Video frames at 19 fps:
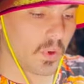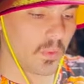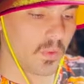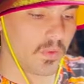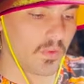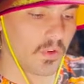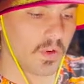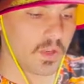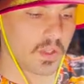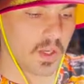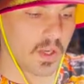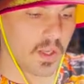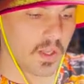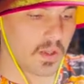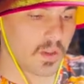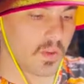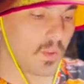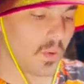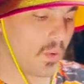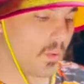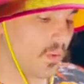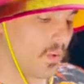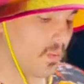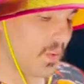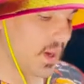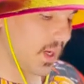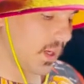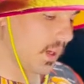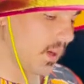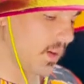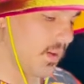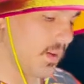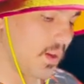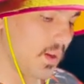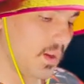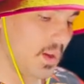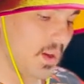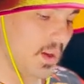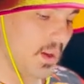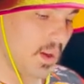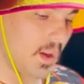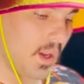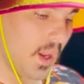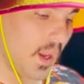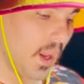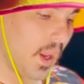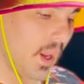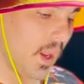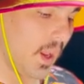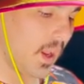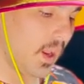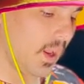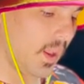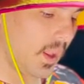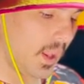with Frieza, and swing with Meki. And